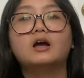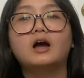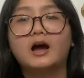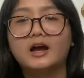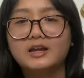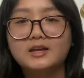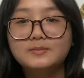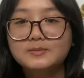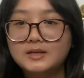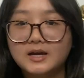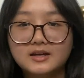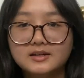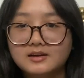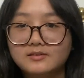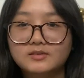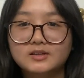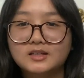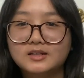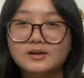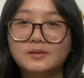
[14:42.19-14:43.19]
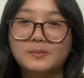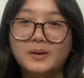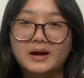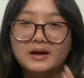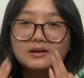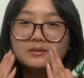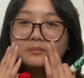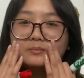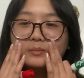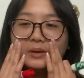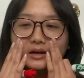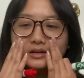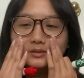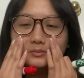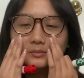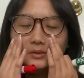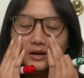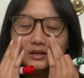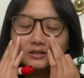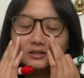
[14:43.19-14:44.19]
I keep tying everything to back to
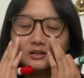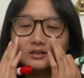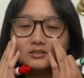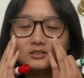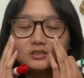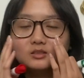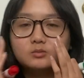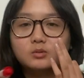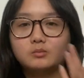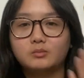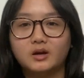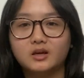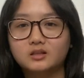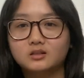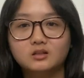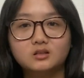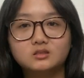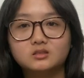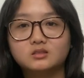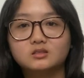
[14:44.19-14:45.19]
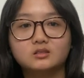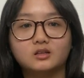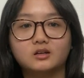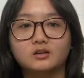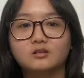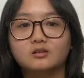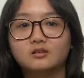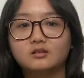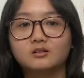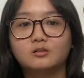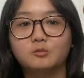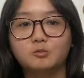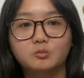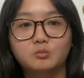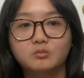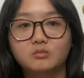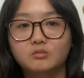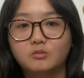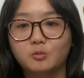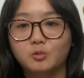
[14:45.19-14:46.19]
math classes, but math classes like
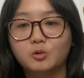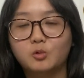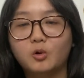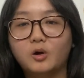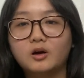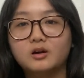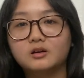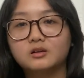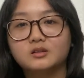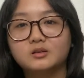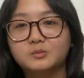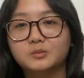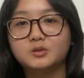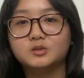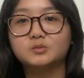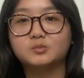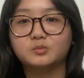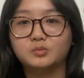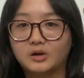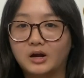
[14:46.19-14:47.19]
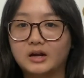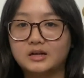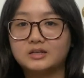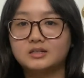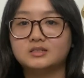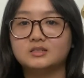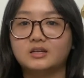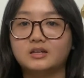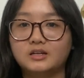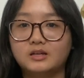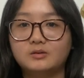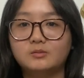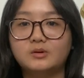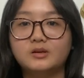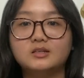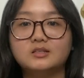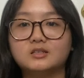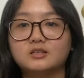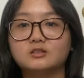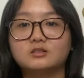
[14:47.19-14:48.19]
require the most practice
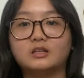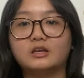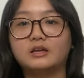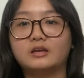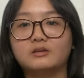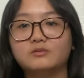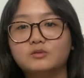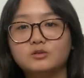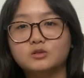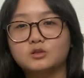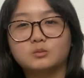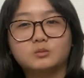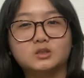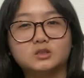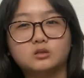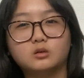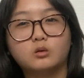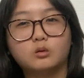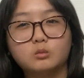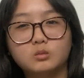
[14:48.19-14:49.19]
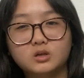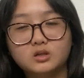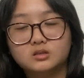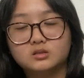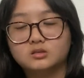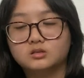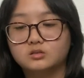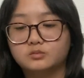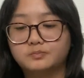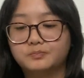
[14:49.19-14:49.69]
anyways, because they give you so much homework. So